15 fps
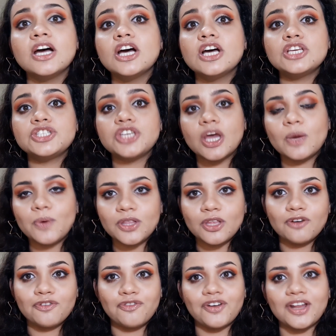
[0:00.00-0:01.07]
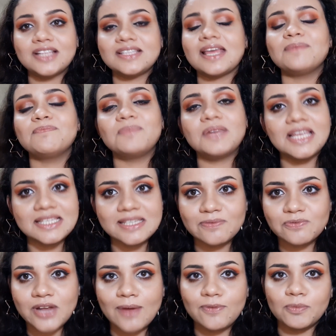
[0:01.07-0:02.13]
Share with your friends and please
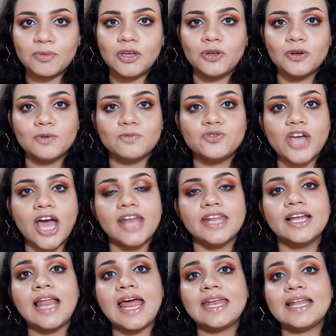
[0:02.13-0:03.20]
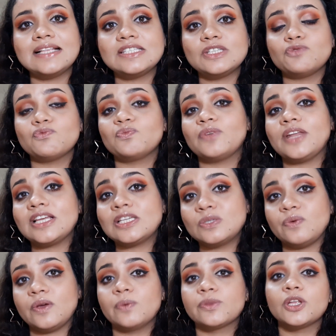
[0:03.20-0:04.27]
subscribe to my YouTube channel and I'll see you next
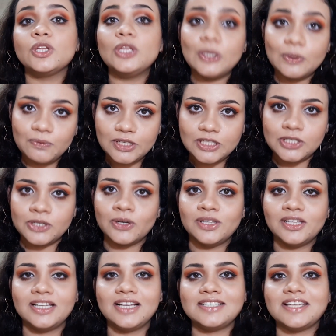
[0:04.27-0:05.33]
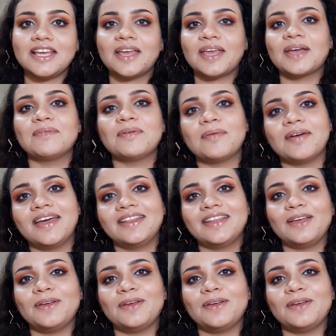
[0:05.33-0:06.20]
week with a new video. Then take care. Bye bye. Thank